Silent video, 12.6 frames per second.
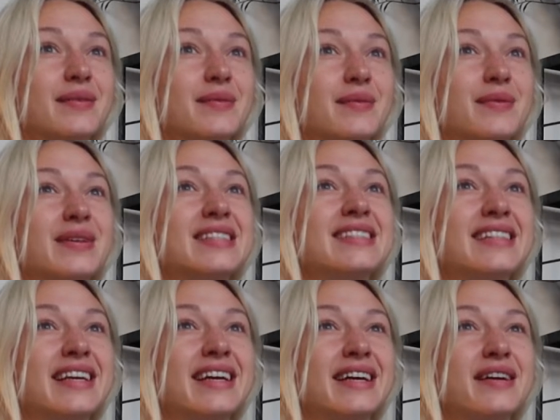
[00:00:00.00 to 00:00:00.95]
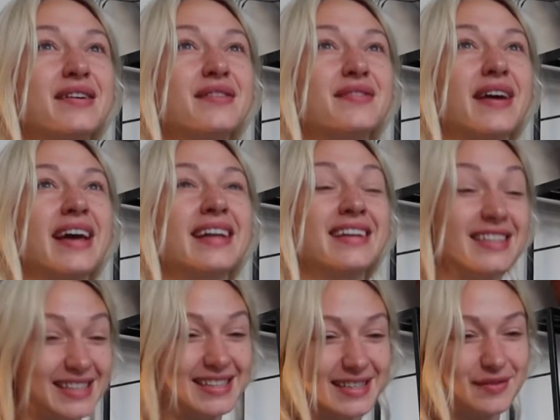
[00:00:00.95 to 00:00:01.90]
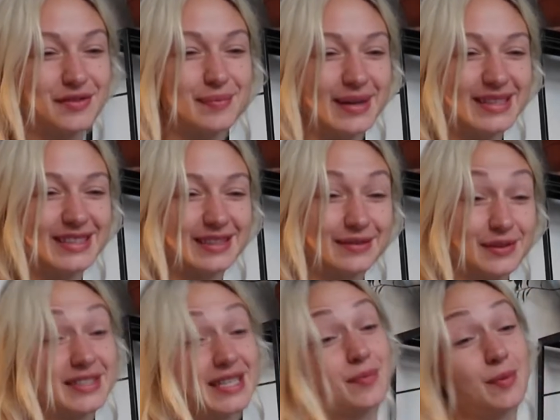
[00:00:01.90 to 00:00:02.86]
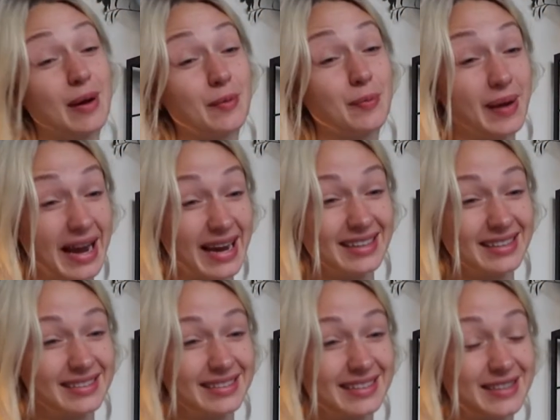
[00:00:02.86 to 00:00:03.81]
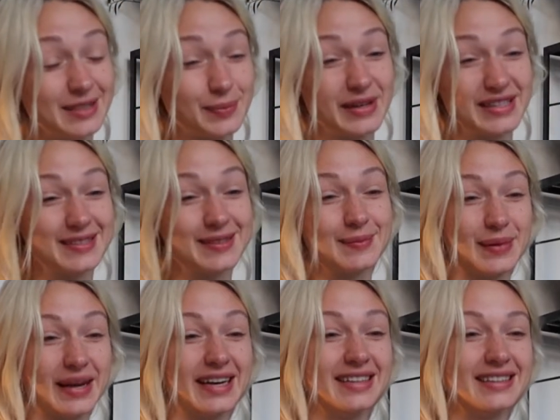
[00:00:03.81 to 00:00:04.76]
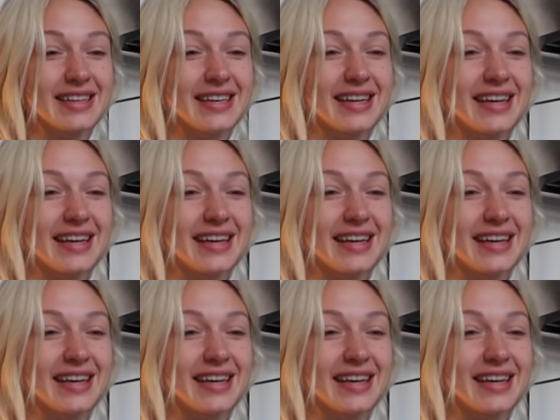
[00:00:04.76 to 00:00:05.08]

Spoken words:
receive and digest the information, for example, about pain. They suppress pain.